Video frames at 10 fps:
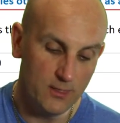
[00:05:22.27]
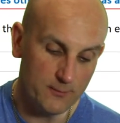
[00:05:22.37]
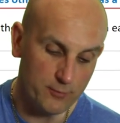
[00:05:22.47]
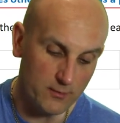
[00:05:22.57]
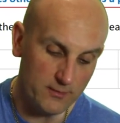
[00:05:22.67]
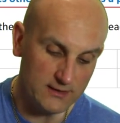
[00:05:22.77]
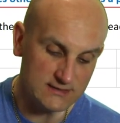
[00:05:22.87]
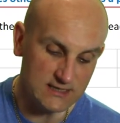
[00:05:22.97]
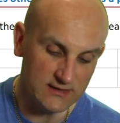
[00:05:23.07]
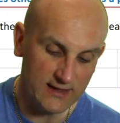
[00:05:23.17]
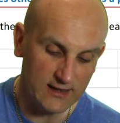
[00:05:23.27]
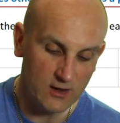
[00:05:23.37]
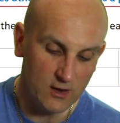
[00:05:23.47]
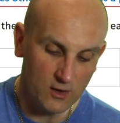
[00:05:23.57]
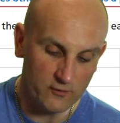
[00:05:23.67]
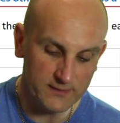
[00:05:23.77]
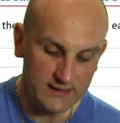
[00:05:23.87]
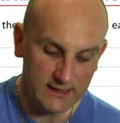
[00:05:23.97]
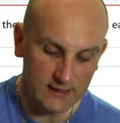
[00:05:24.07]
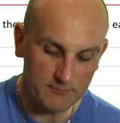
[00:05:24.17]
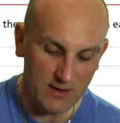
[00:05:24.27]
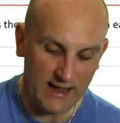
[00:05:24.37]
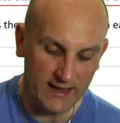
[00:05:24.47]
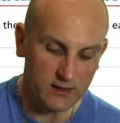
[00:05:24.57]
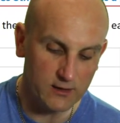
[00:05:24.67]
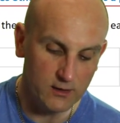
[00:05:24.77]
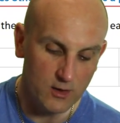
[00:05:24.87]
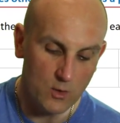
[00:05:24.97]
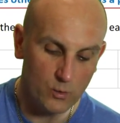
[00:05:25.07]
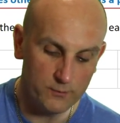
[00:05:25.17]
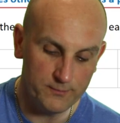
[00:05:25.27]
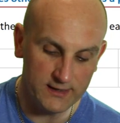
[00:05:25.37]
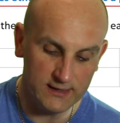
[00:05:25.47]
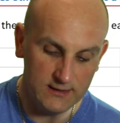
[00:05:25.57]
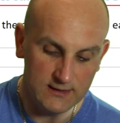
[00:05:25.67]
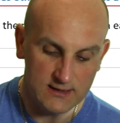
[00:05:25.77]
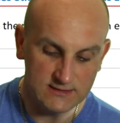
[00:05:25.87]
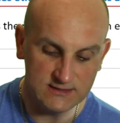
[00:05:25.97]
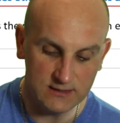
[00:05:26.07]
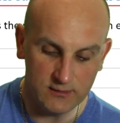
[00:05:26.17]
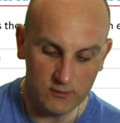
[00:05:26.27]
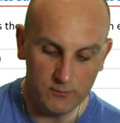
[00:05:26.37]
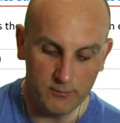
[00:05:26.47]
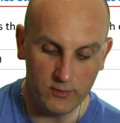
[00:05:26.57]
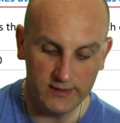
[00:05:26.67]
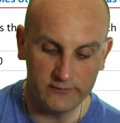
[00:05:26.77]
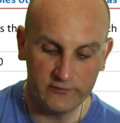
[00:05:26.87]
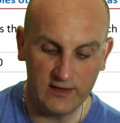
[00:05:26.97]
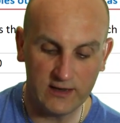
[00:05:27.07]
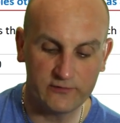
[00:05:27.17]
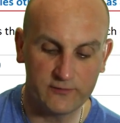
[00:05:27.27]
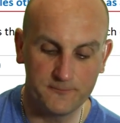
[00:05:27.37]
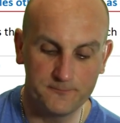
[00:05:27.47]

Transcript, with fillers: The probability then of me getting a black would be 0.6.